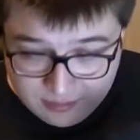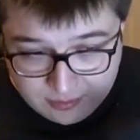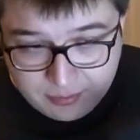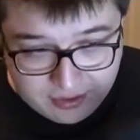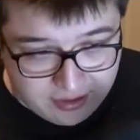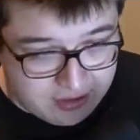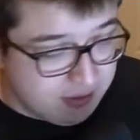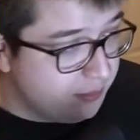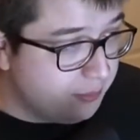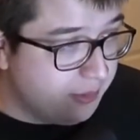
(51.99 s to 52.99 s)
It's pretty good,
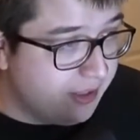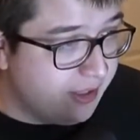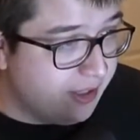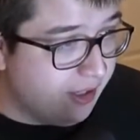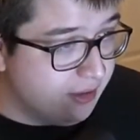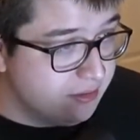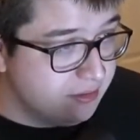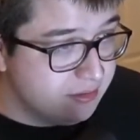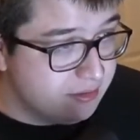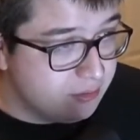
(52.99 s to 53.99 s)
but
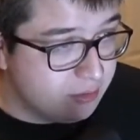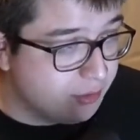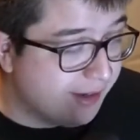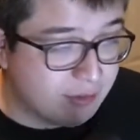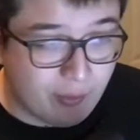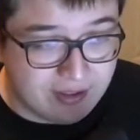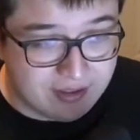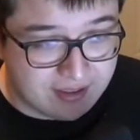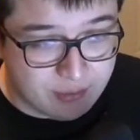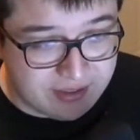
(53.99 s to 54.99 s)
you'll have to wait till
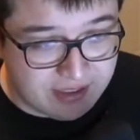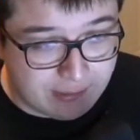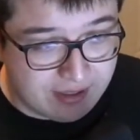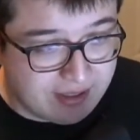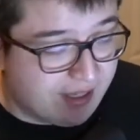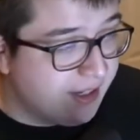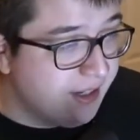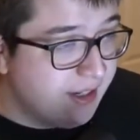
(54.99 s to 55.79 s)
next week to hear about that,